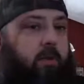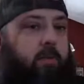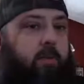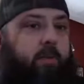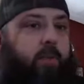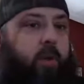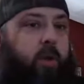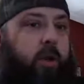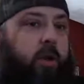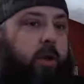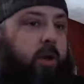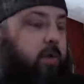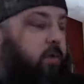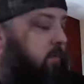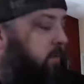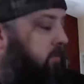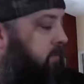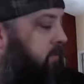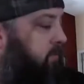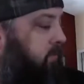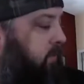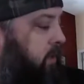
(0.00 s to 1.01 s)
you know,
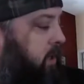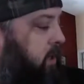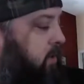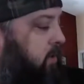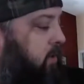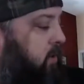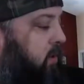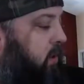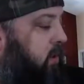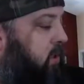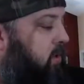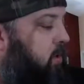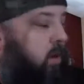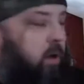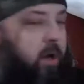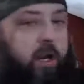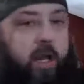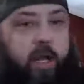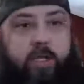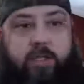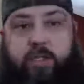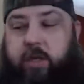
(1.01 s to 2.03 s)
organizing and
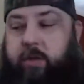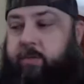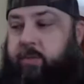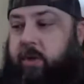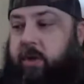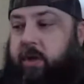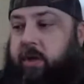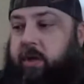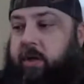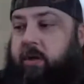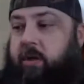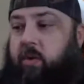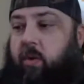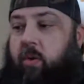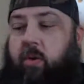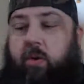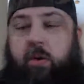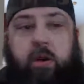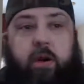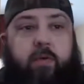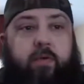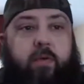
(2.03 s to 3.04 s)
putting it in order and everything,
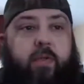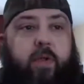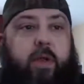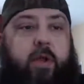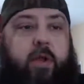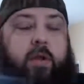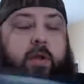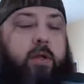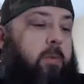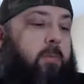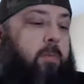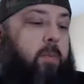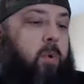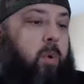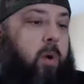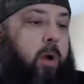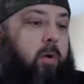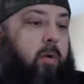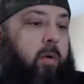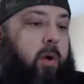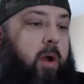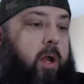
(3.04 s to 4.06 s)
and it didn't seem
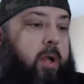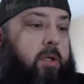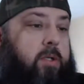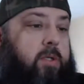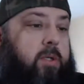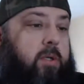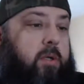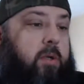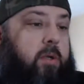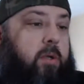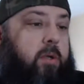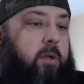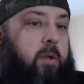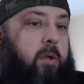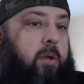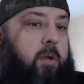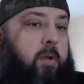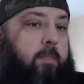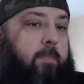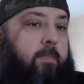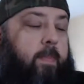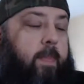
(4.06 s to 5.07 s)
quite right.
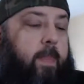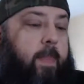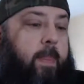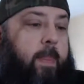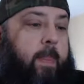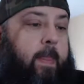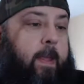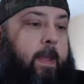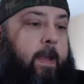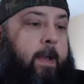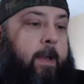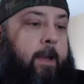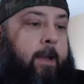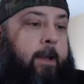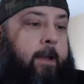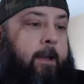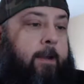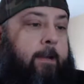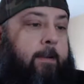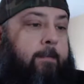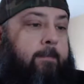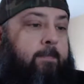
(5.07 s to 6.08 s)

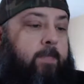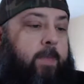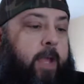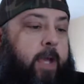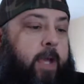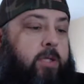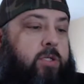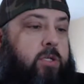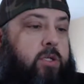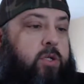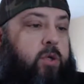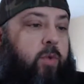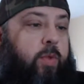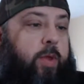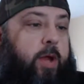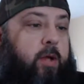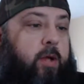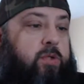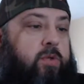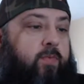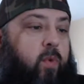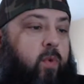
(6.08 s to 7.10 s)
Next, a
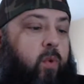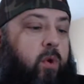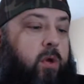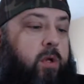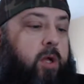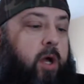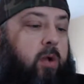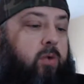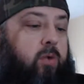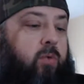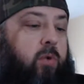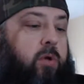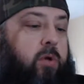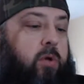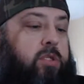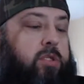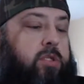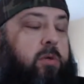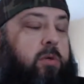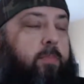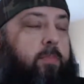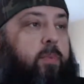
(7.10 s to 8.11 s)
2004
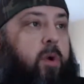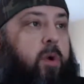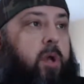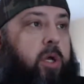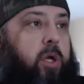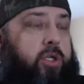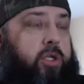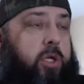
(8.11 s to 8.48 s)
Donruss production